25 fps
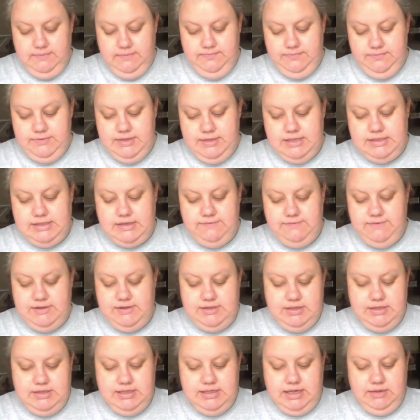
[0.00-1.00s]
Desert
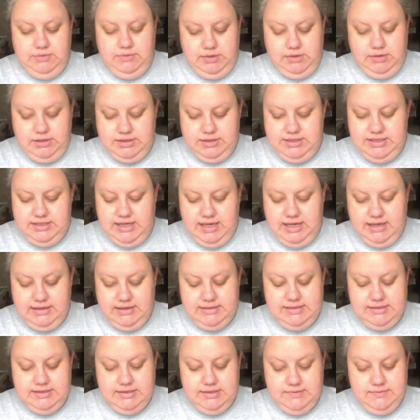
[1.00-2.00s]
Vista Dye Work
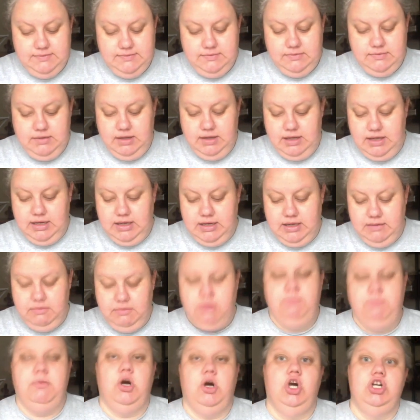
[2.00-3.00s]
socks.
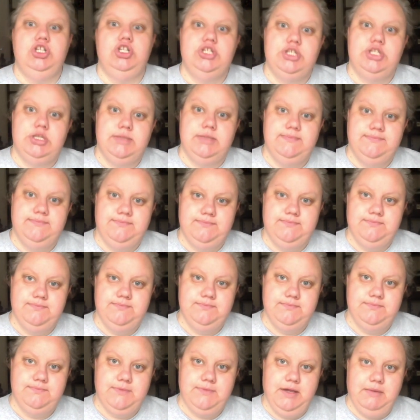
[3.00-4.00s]
Or March.
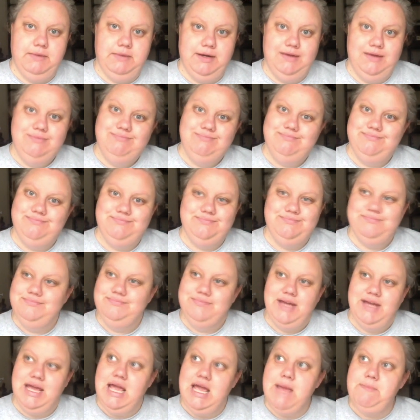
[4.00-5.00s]
Come on.
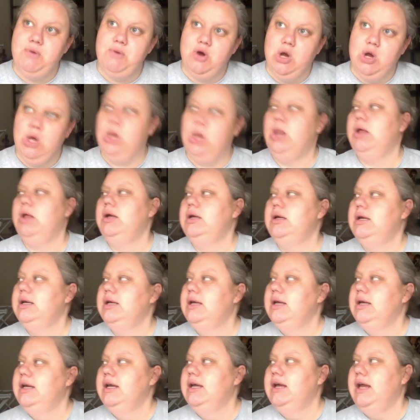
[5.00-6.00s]
April.
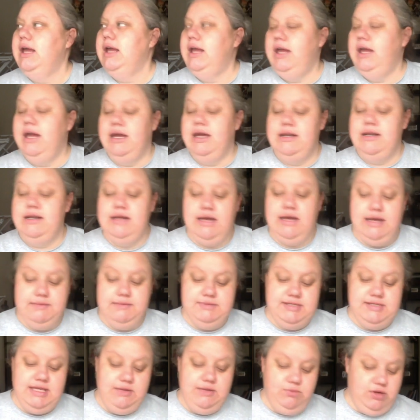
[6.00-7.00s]
And
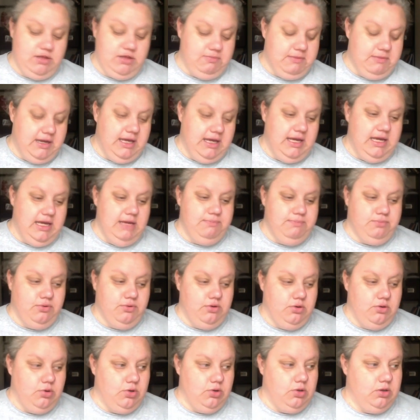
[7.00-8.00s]
same with my
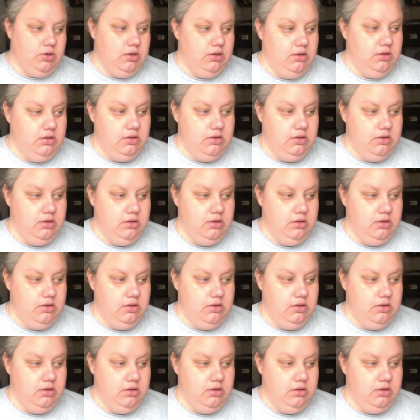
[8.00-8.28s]
April